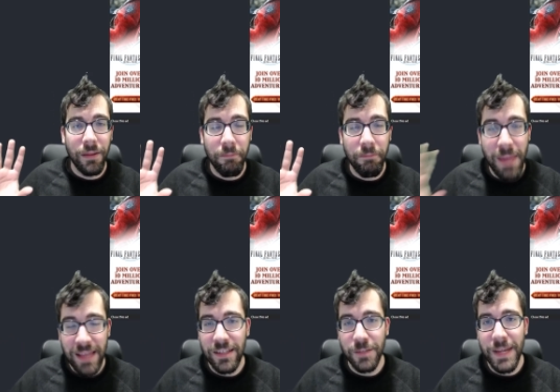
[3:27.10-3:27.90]

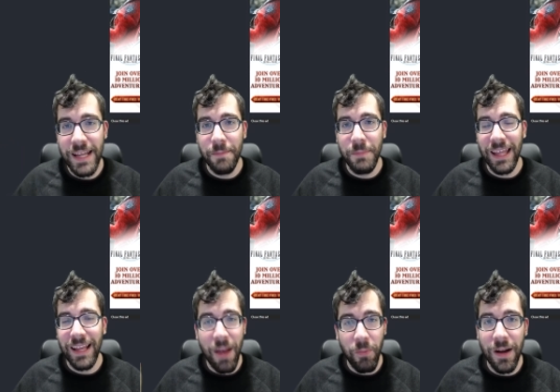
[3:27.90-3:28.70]
Message me, be like,
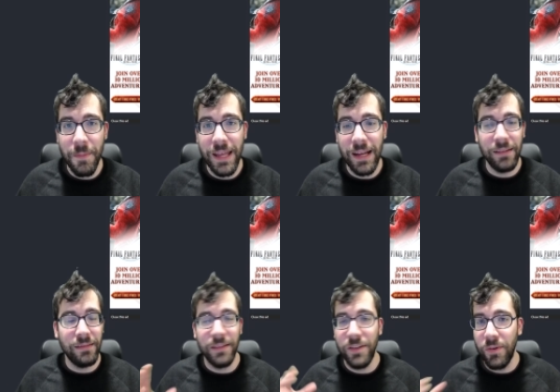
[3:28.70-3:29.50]
I want to be in it.
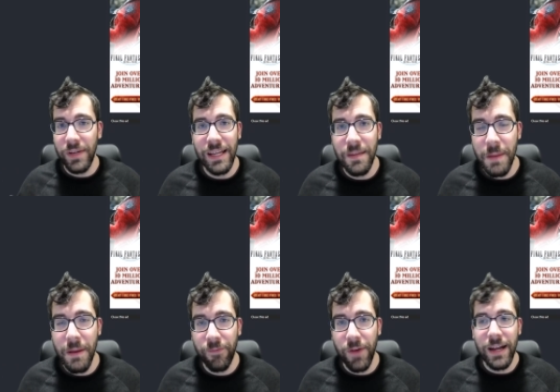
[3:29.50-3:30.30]
You don't need to be
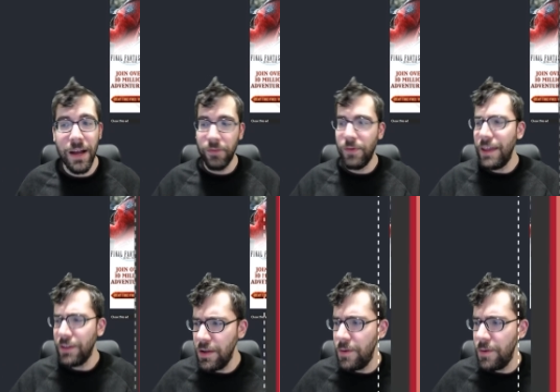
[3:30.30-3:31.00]
my friend. I would rather you